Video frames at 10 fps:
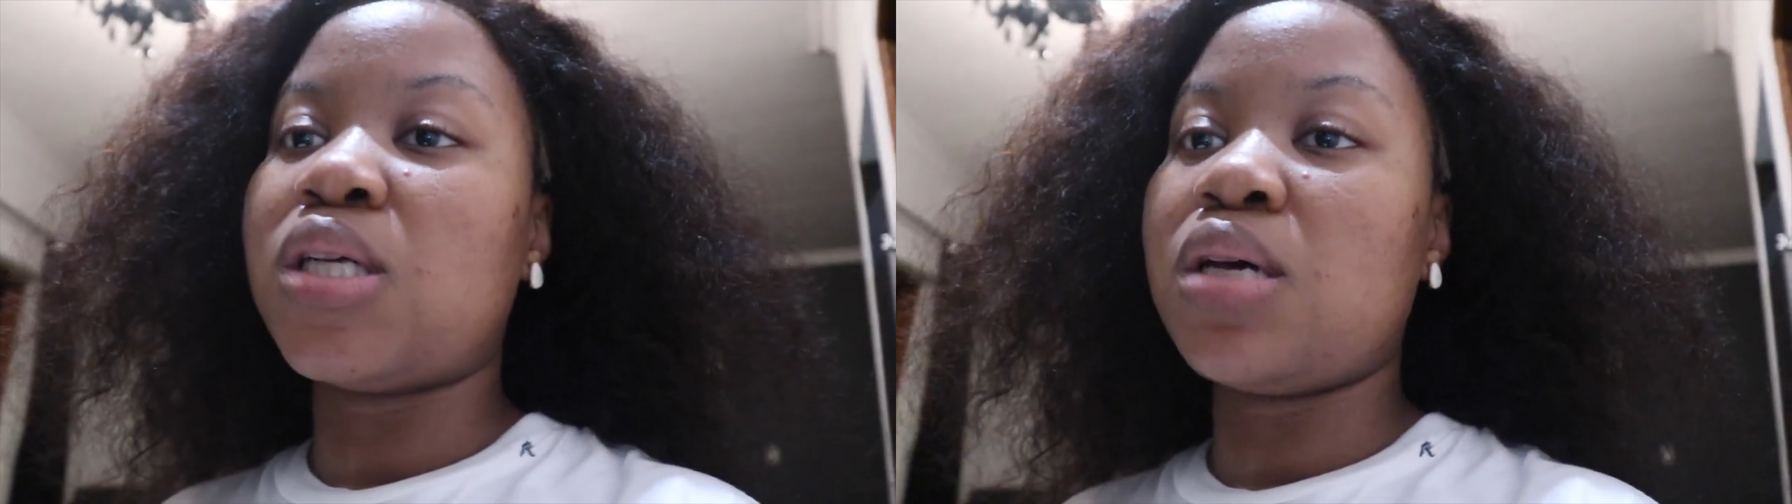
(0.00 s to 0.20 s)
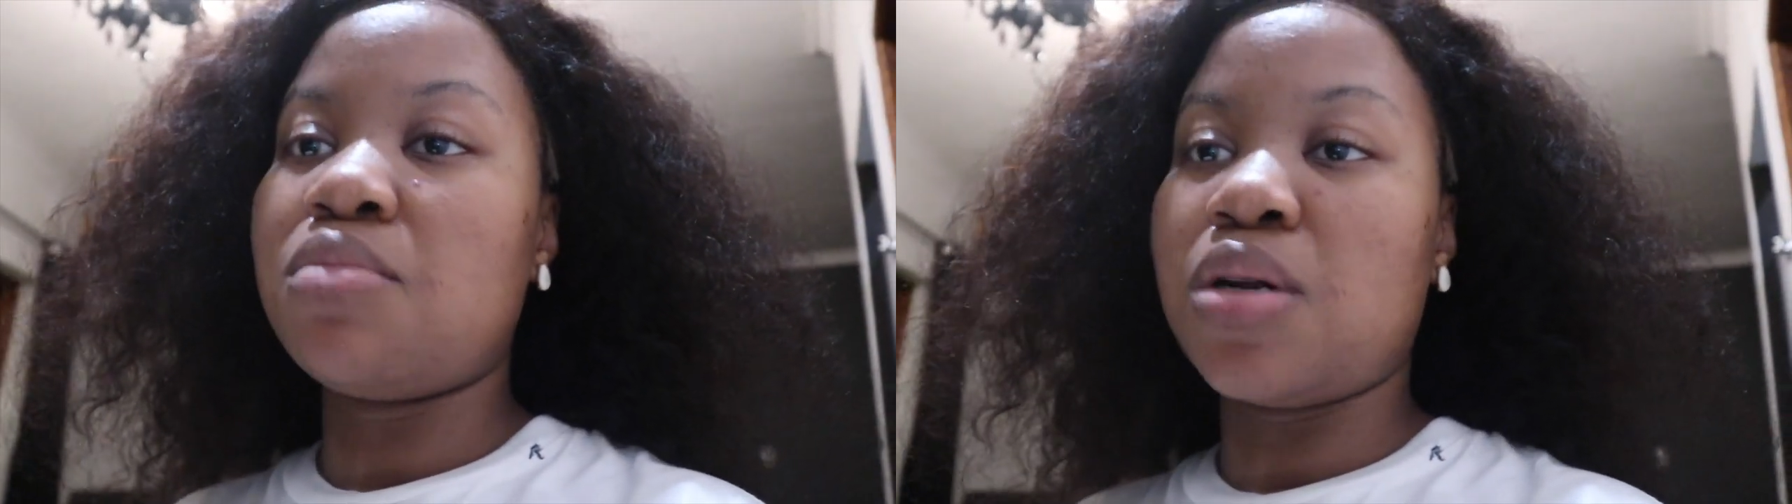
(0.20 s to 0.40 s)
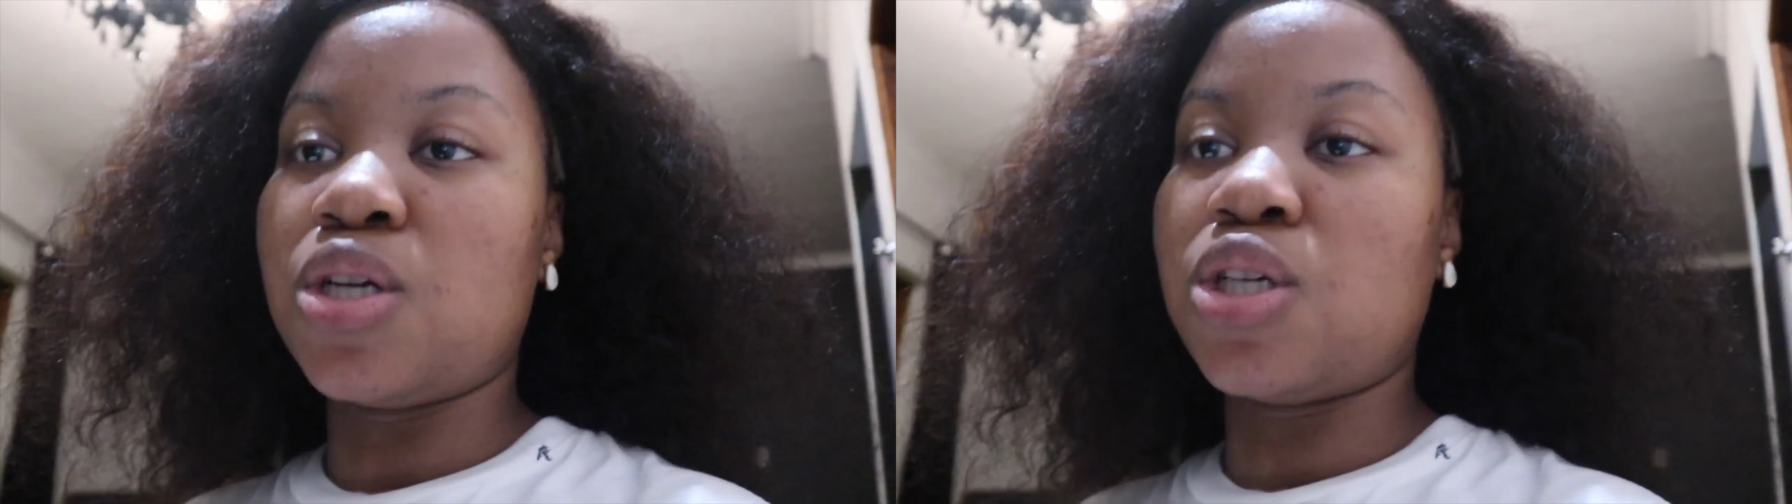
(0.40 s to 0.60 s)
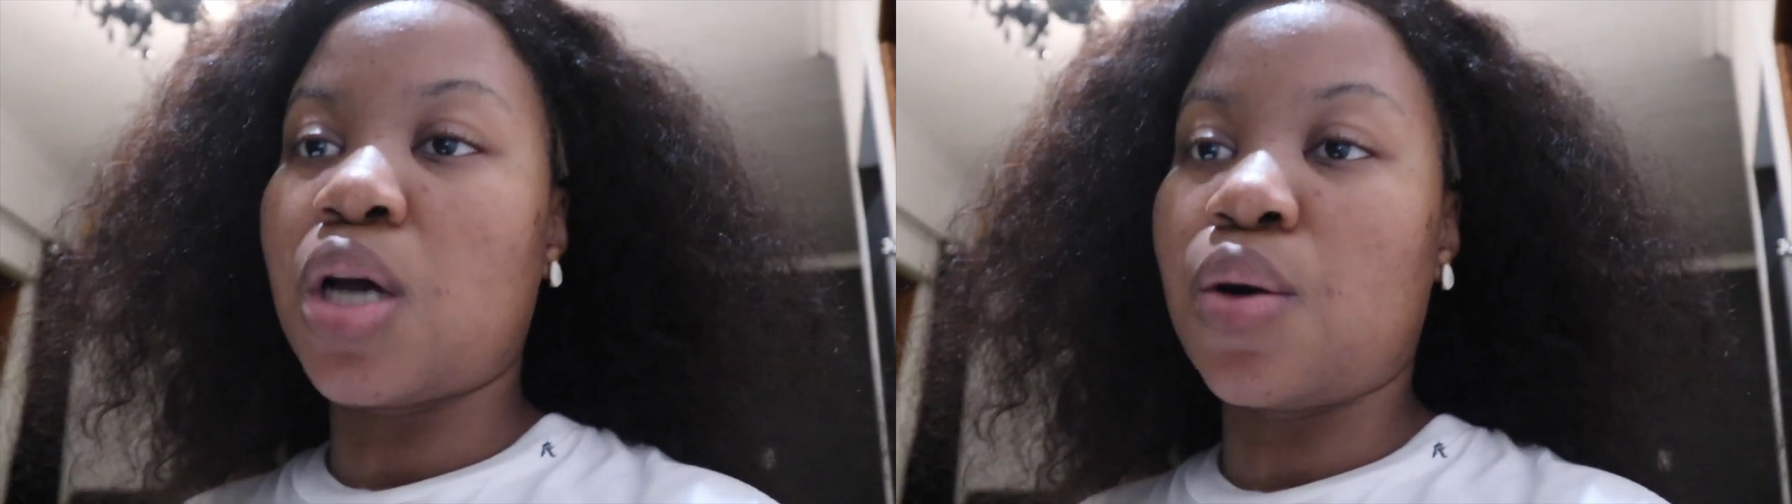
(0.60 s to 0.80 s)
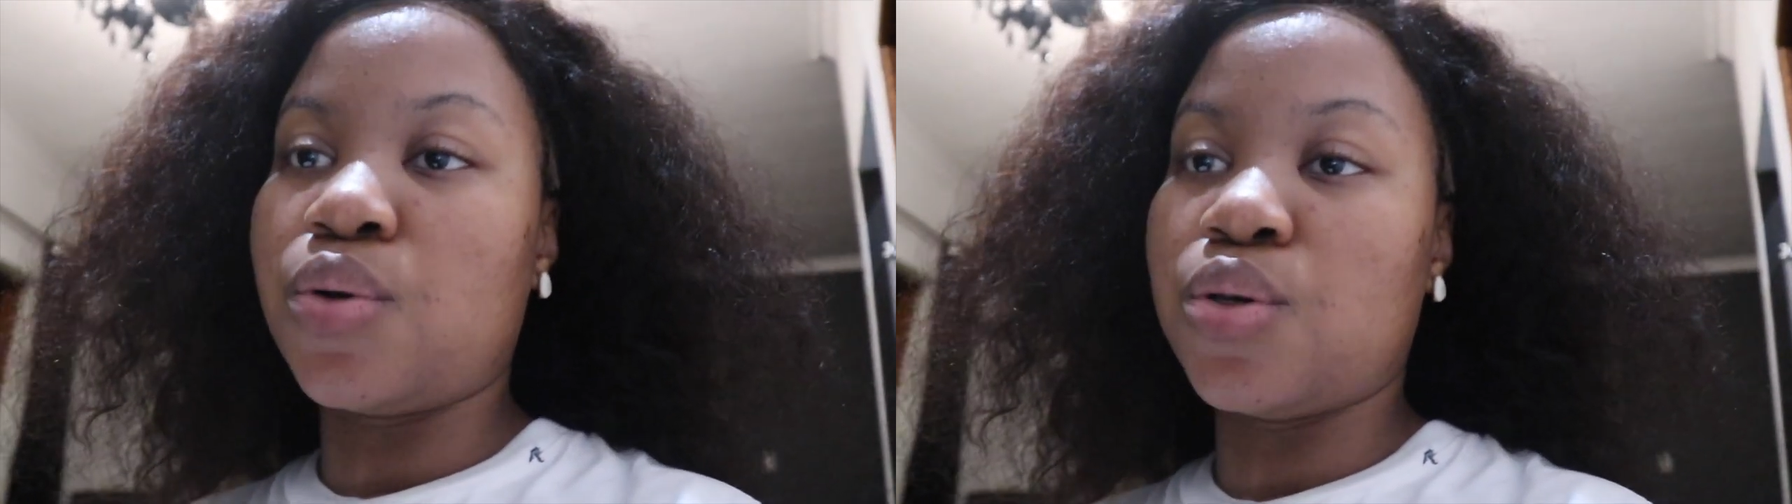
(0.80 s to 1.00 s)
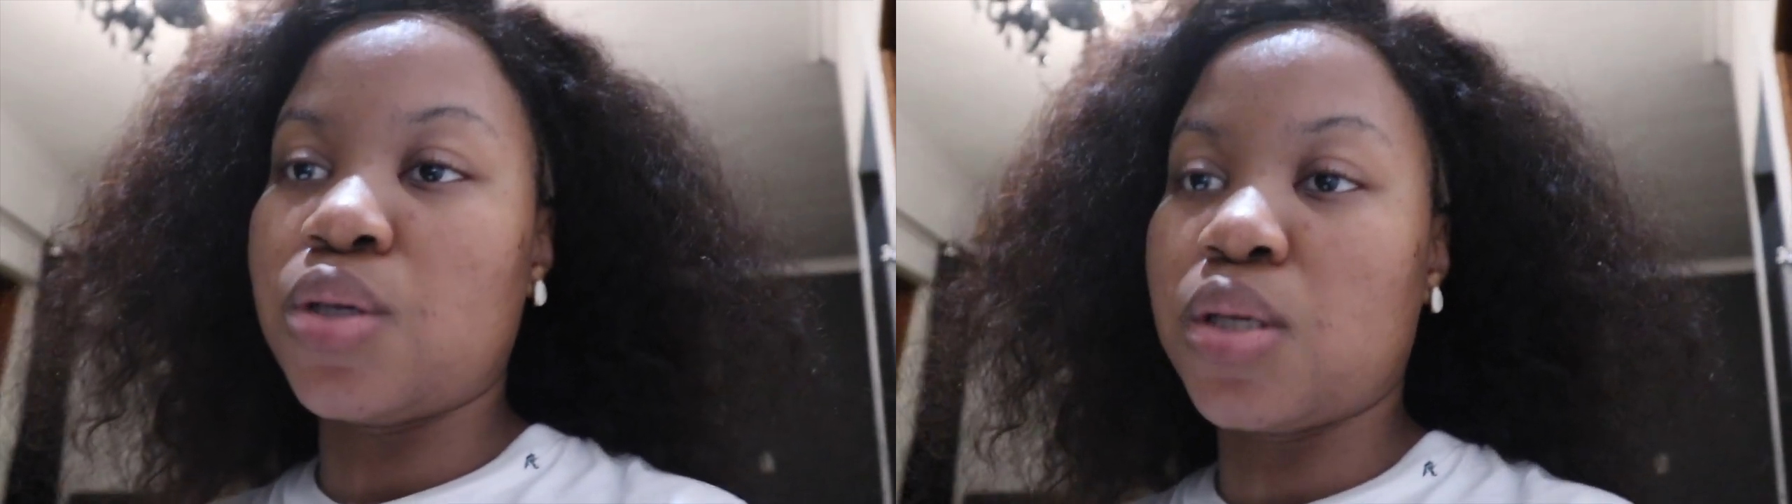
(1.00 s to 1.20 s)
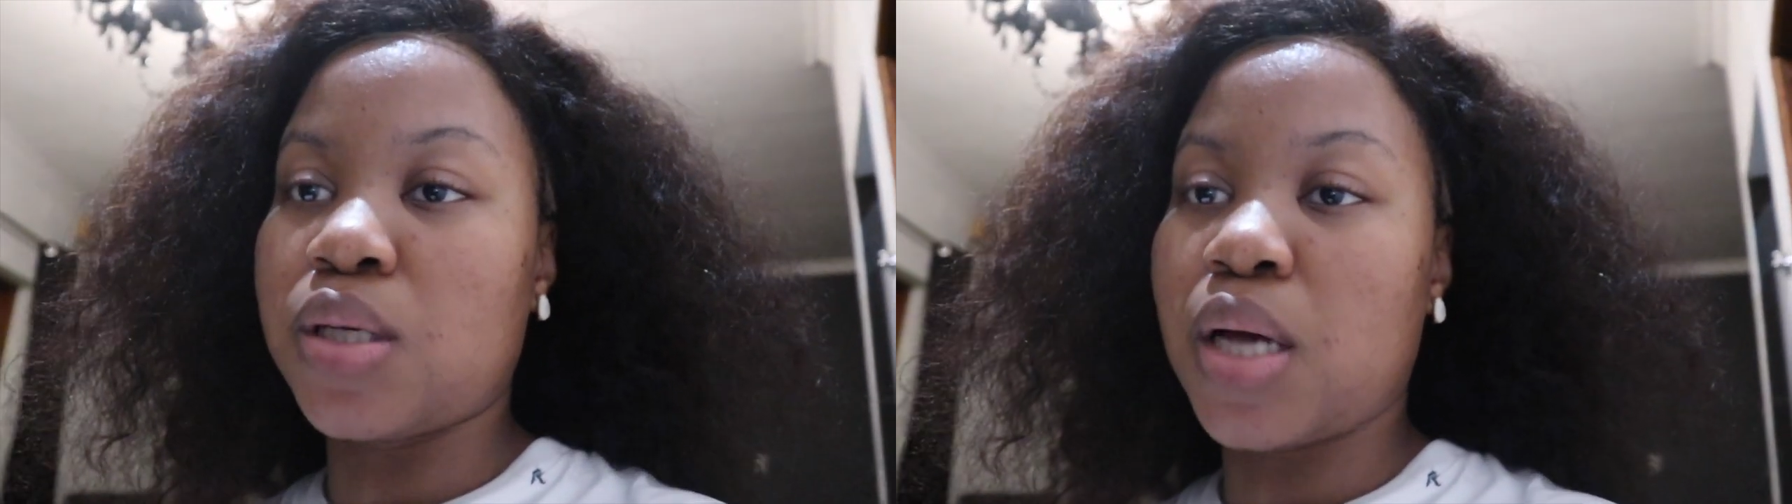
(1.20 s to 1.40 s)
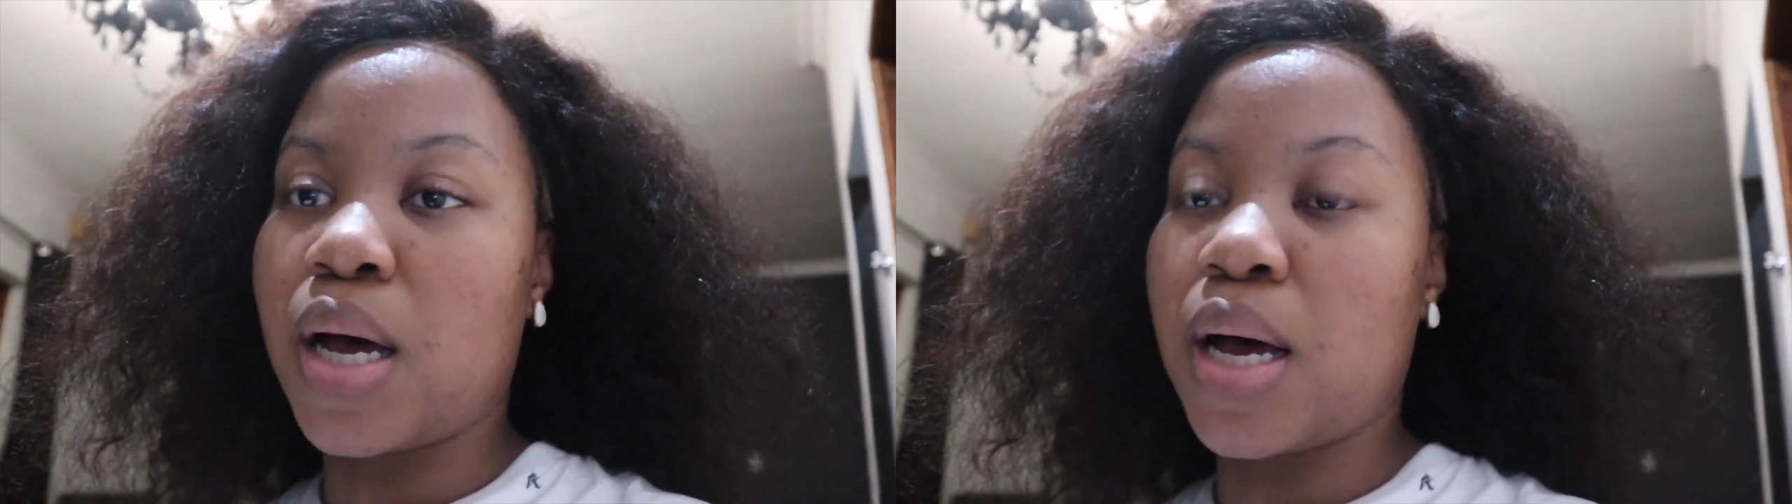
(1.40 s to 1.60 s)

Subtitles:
10-minute shower uses